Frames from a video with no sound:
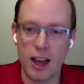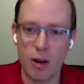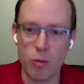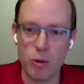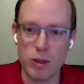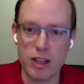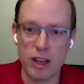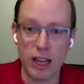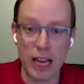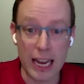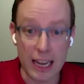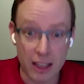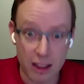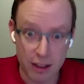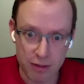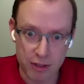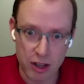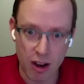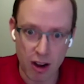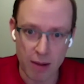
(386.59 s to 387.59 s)
with the length
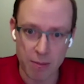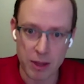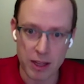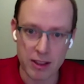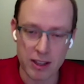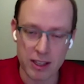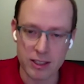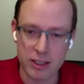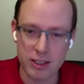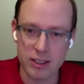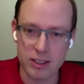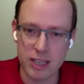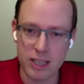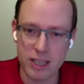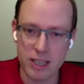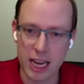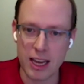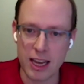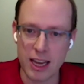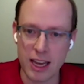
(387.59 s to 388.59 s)
of time that this is
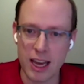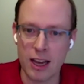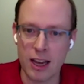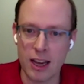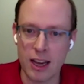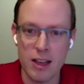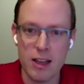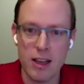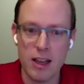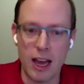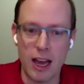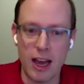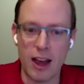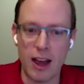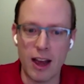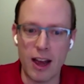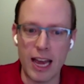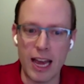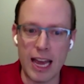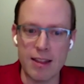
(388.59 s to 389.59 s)
taking
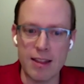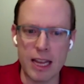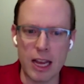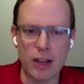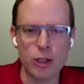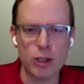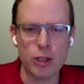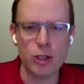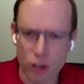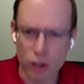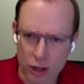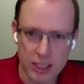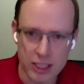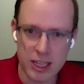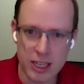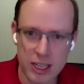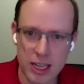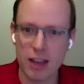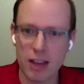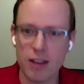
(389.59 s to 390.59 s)
and the
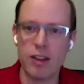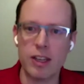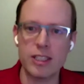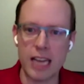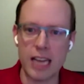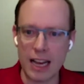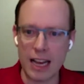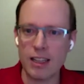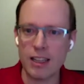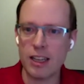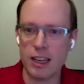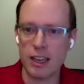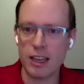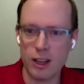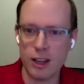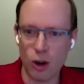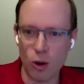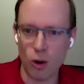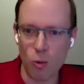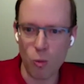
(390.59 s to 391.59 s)
uncertainty of exactly,
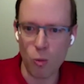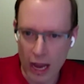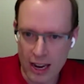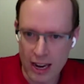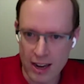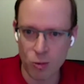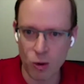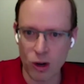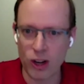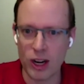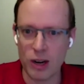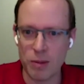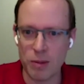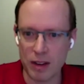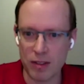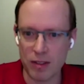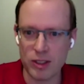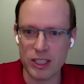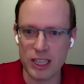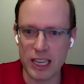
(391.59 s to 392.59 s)
when we're going to be
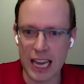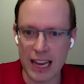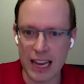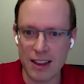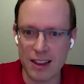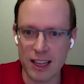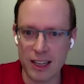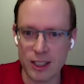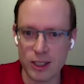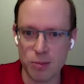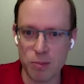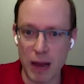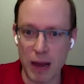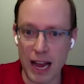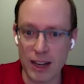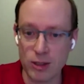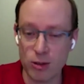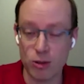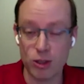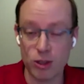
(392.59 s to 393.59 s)
able to get things
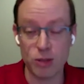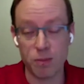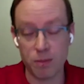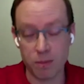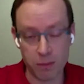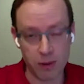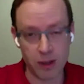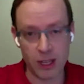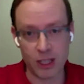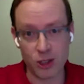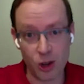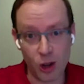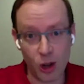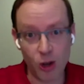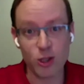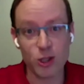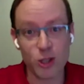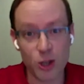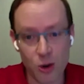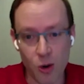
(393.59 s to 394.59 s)
back to as
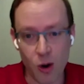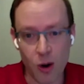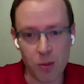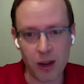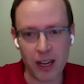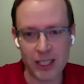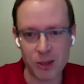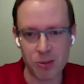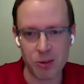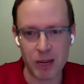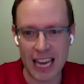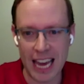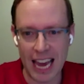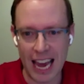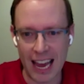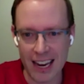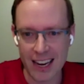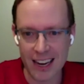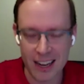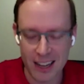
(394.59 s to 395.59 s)
close to normal as we
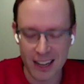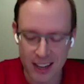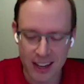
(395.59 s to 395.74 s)
can.